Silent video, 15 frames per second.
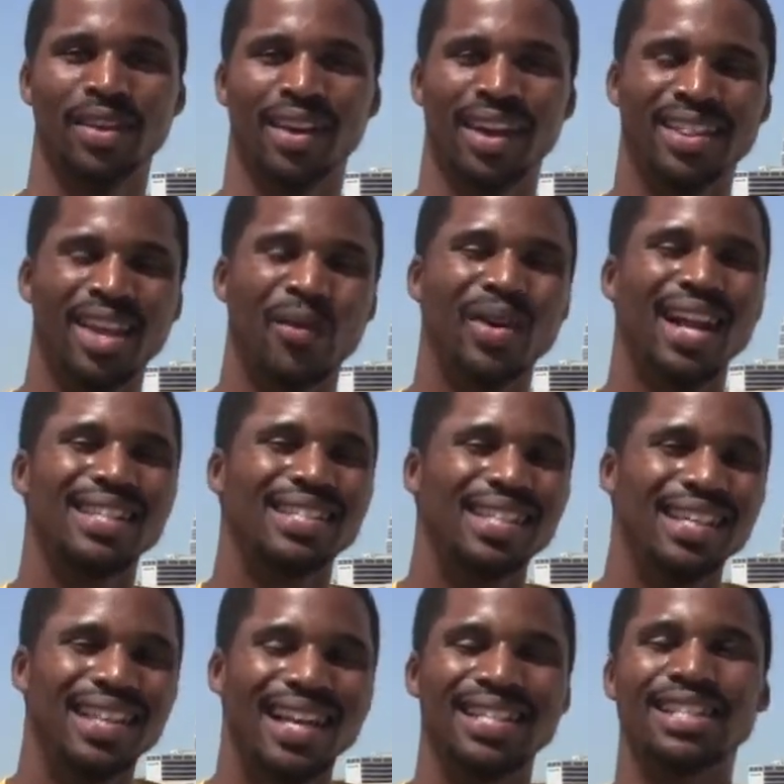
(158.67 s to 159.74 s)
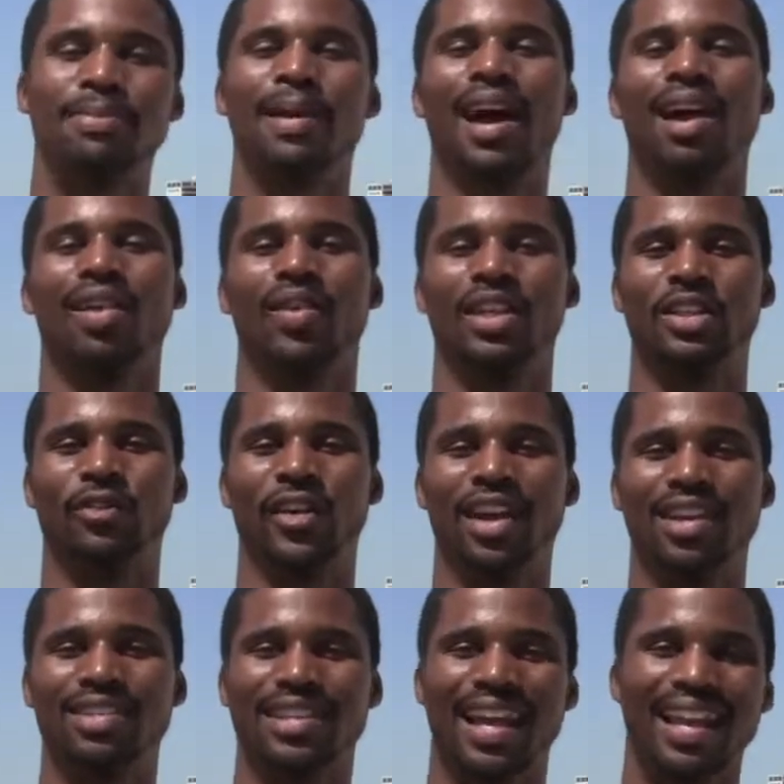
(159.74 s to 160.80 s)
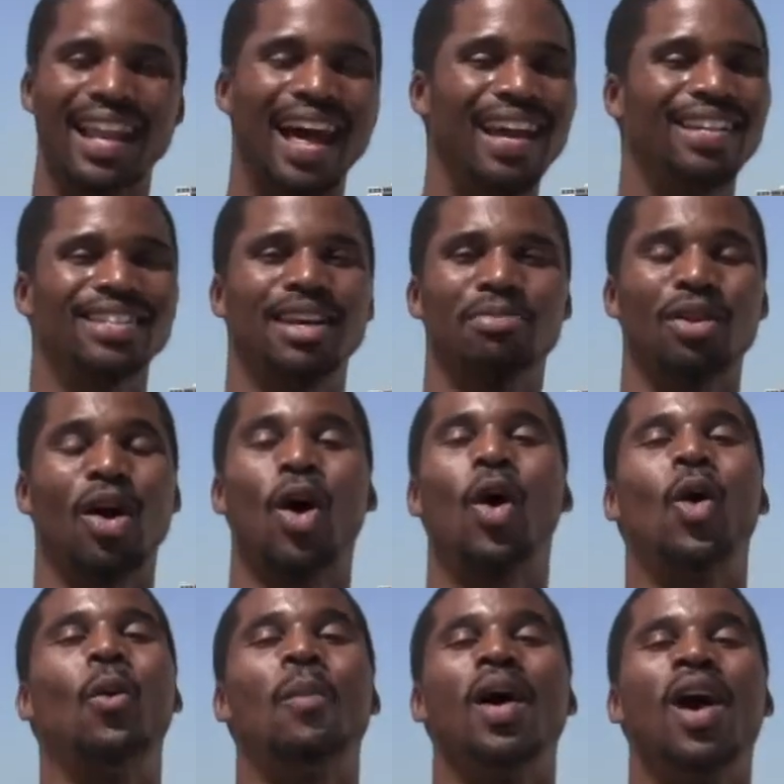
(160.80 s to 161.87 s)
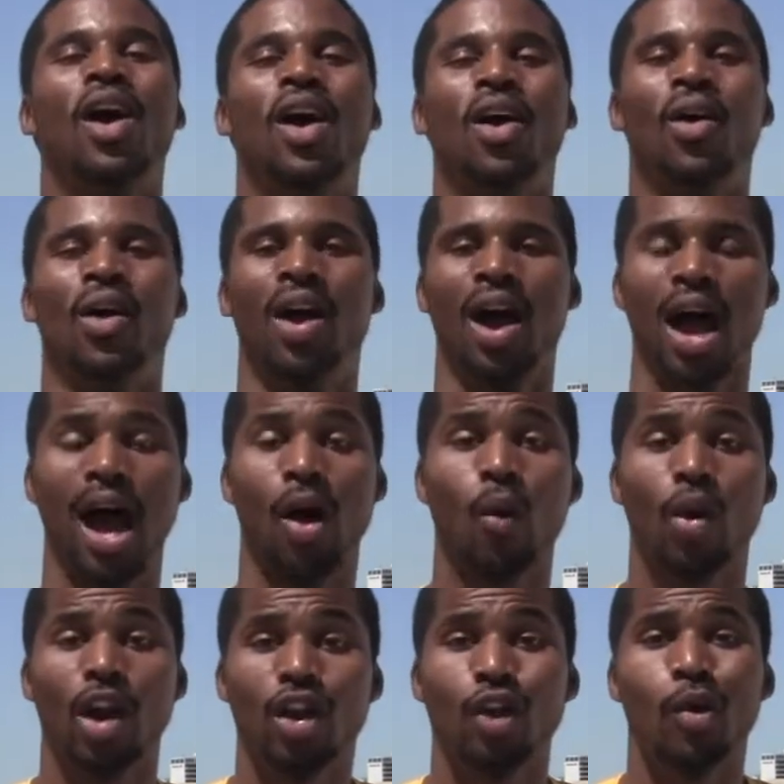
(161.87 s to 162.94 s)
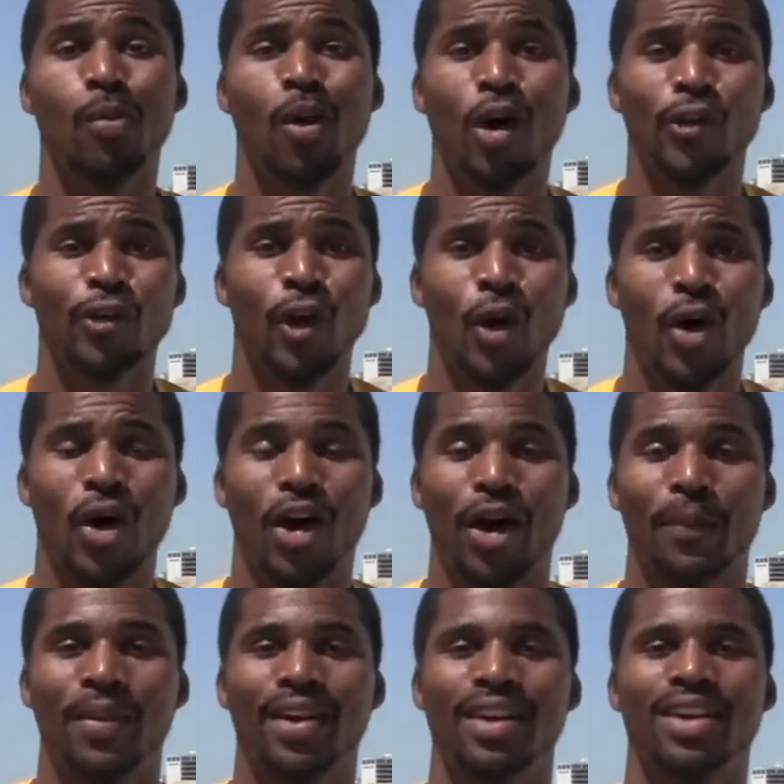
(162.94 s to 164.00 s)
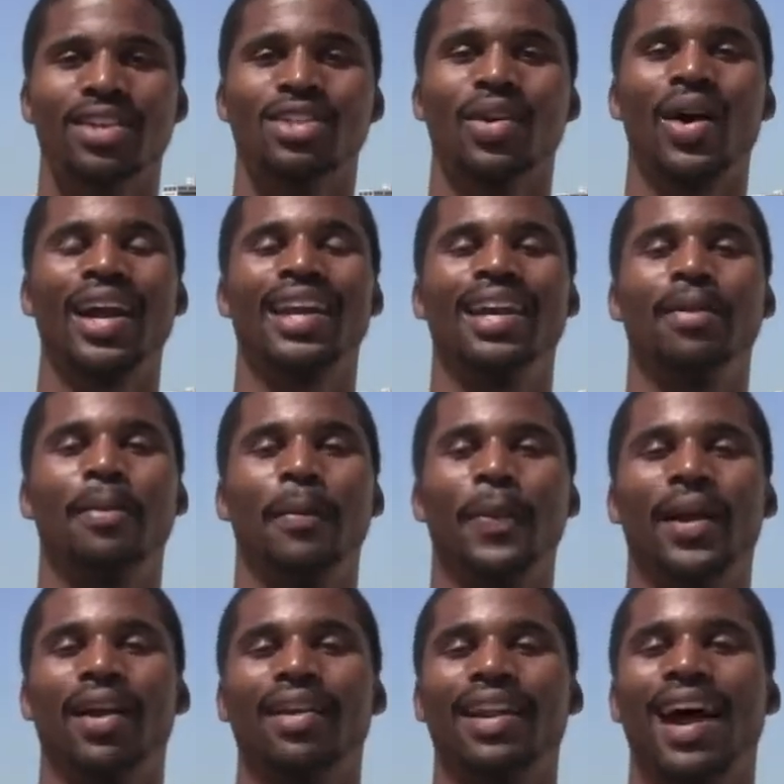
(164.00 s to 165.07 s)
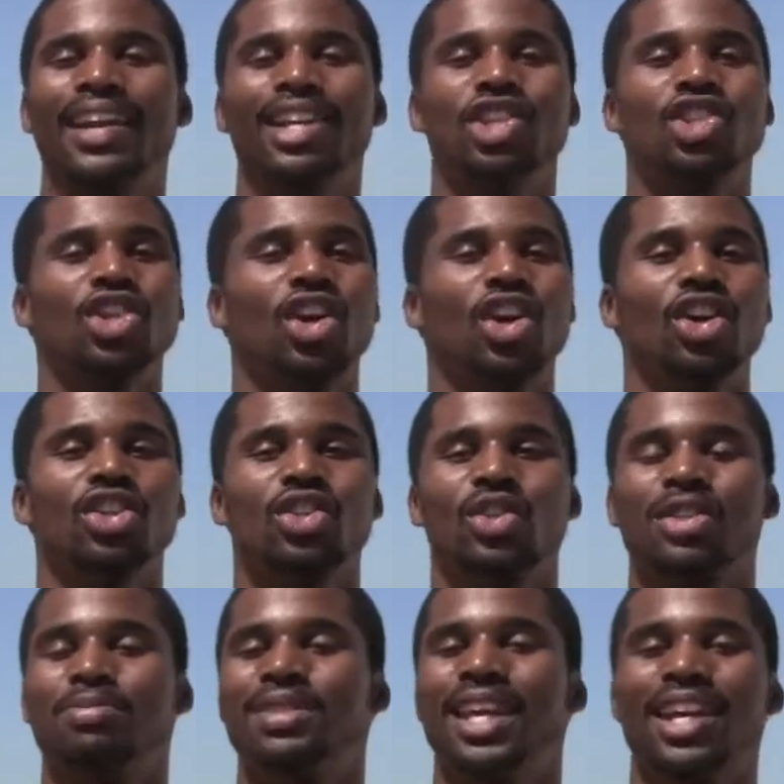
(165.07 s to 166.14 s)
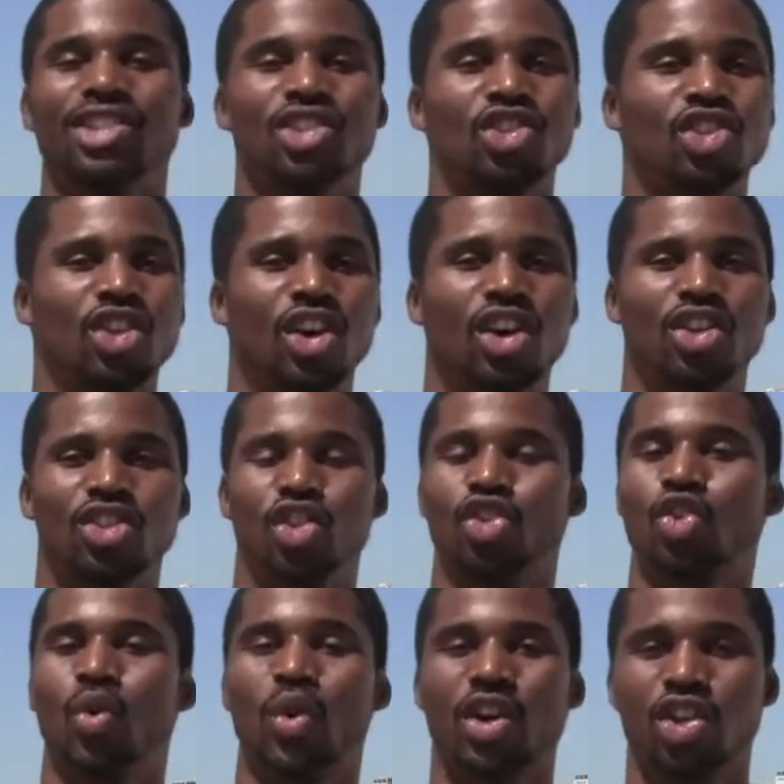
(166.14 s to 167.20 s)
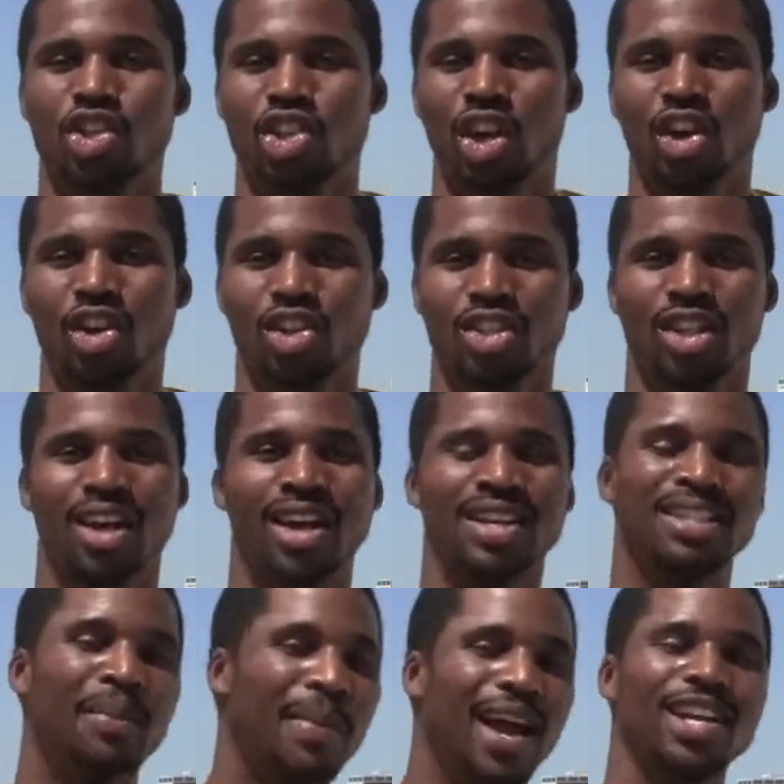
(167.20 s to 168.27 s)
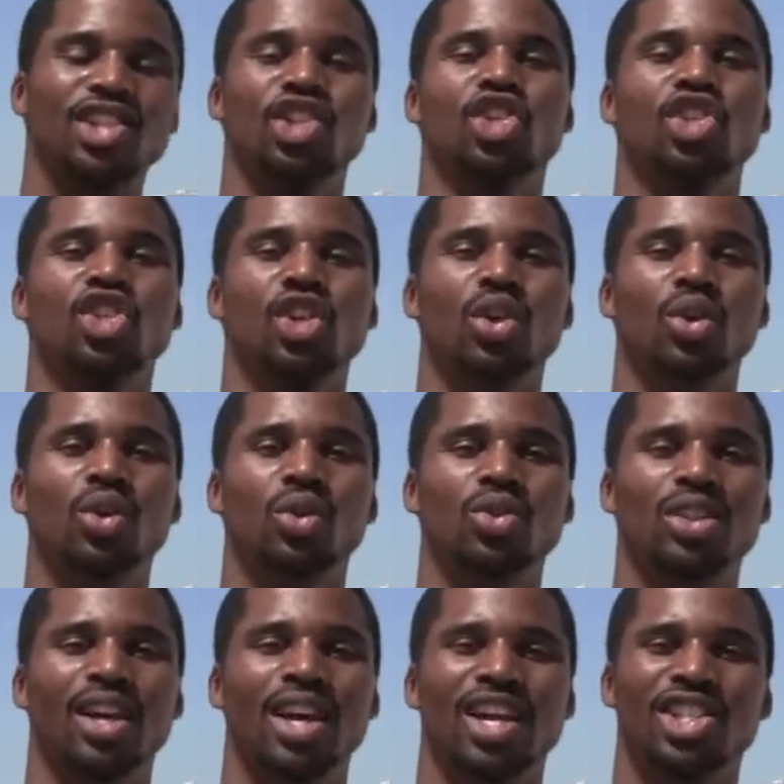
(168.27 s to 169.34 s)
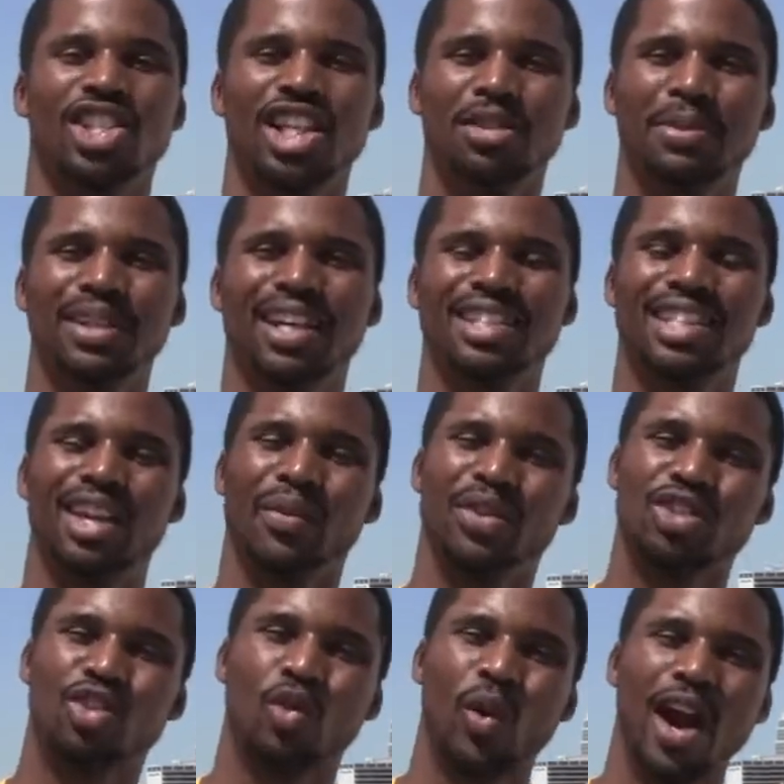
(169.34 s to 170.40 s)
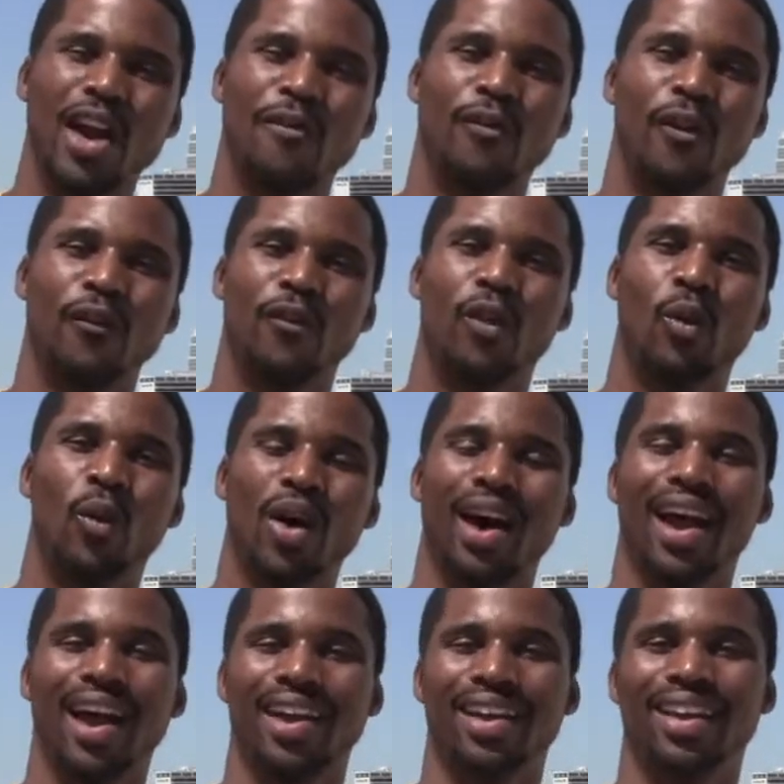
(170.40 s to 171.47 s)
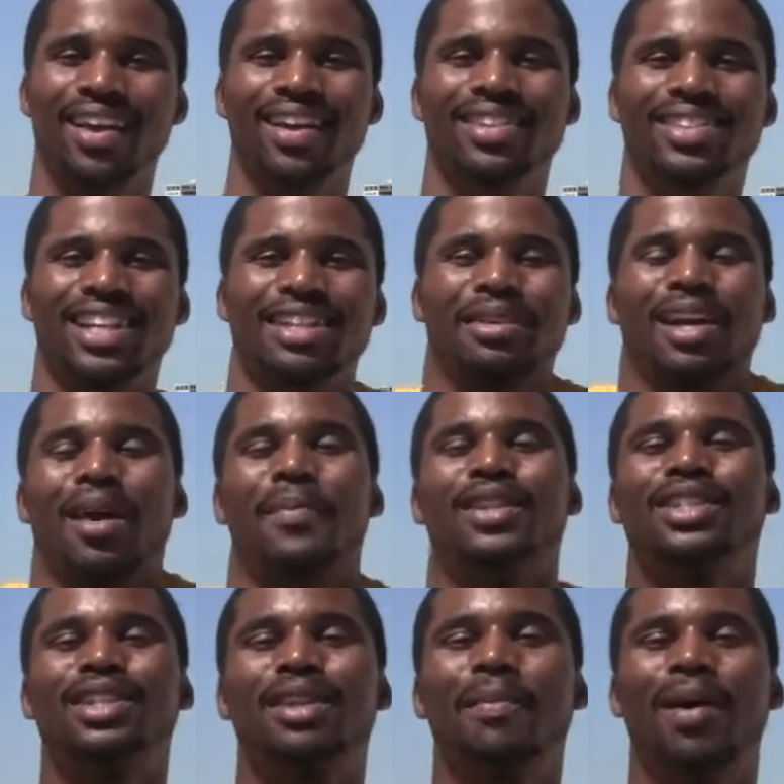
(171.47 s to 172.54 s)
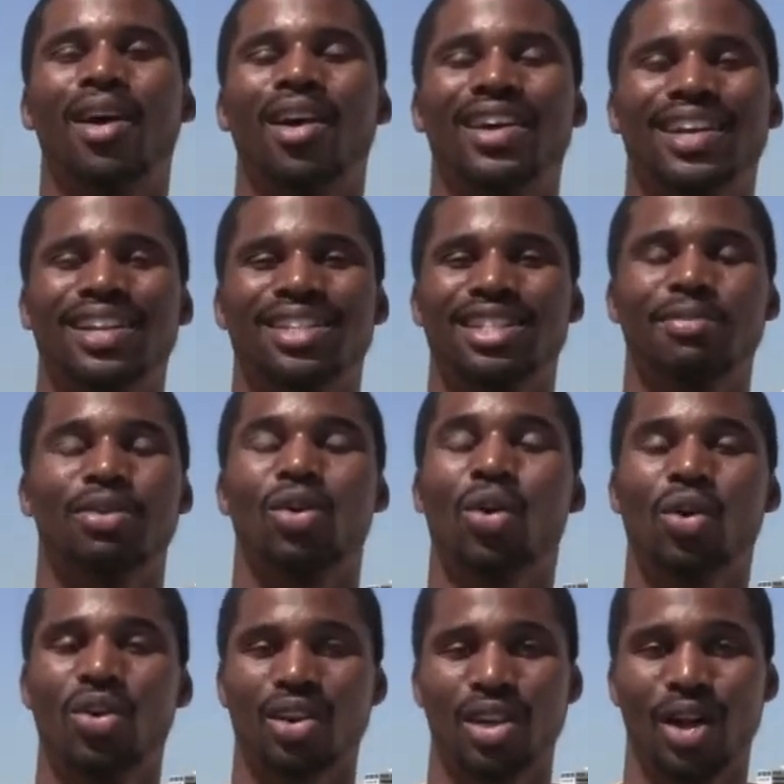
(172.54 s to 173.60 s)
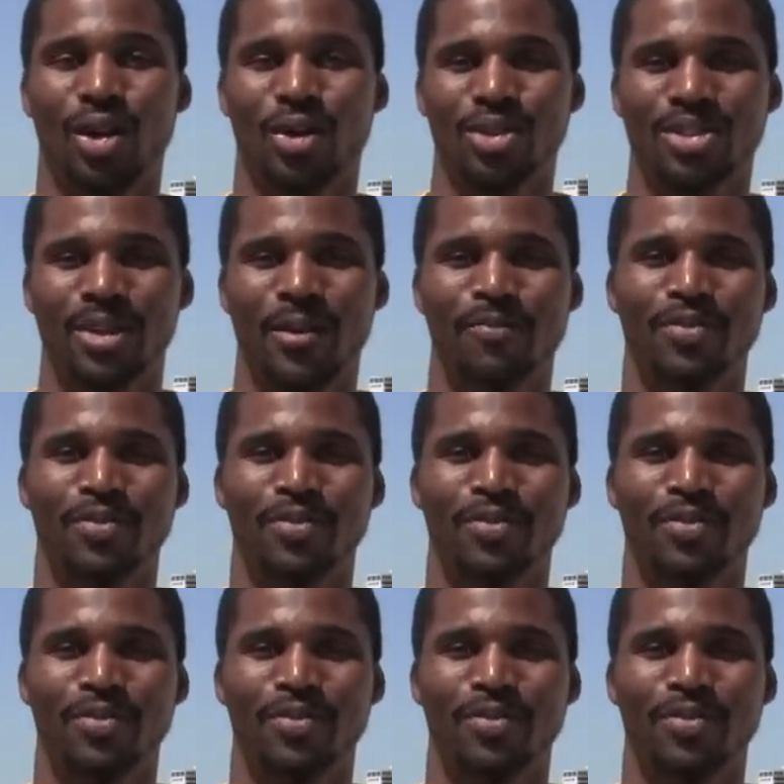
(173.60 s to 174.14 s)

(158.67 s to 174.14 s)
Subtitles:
And then when I see that smile on his face that lightens up the whole mall, I want to do more for him. So I get him a pair of Nike shirts or some Texan shirts or Jordan shirts to match his shoes just because he was grateful for what? Just coming to the mall and getting some cool clothes.